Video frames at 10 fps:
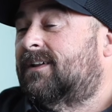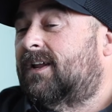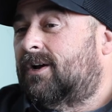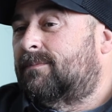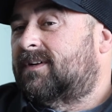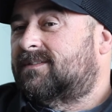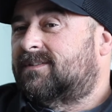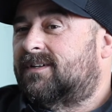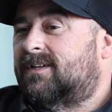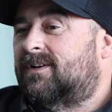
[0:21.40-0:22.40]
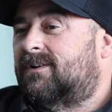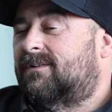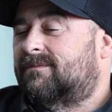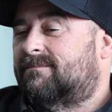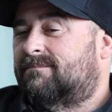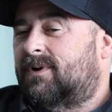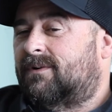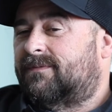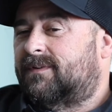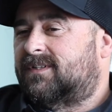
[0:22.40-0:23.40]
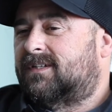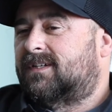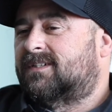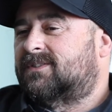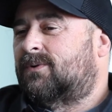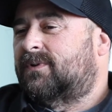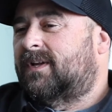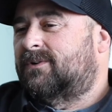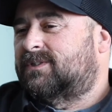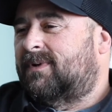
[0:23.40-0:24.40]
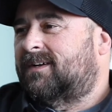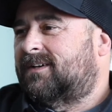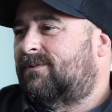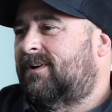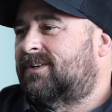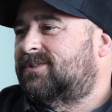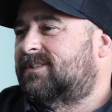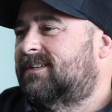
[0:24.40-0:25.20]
And I got my CDL about 15 years ago when the housing market crashed.